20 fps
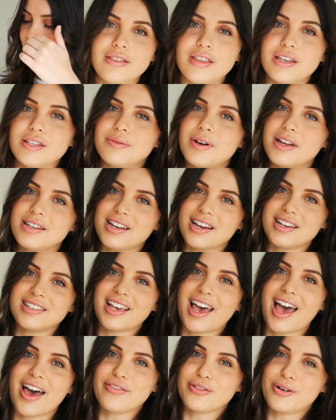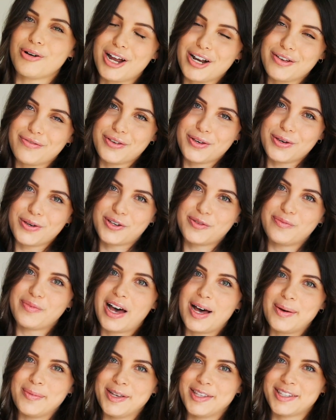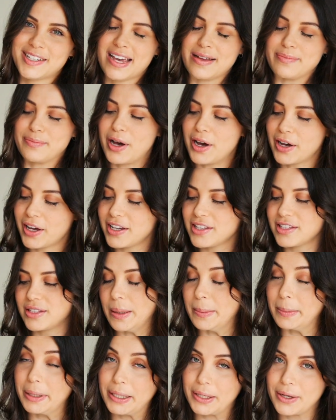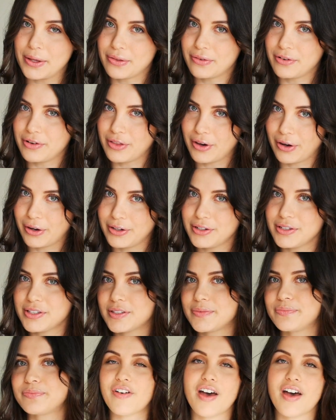This one does have quite a few compartments and pockets, so I'm going to go through those.